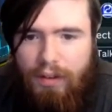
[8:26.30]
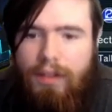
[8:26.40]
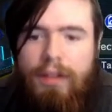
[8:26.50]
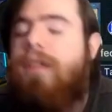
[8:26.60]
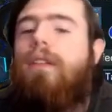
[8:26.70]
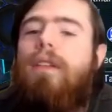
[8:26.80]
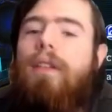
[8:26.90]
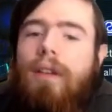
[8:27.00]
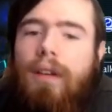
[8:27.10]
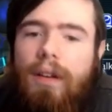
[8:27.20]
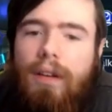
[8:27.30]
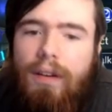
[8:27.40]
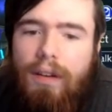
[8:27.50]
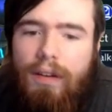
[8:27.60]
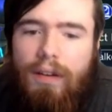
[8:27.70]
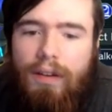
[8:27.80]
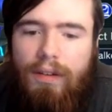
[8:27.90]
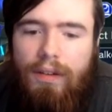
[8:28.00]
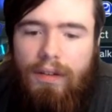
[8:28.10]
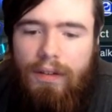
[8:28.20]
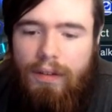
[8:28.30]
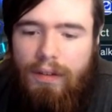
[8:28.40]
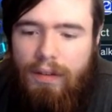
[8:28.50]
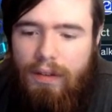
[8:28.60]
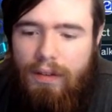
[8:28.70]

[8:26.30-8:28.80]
Nothing is said.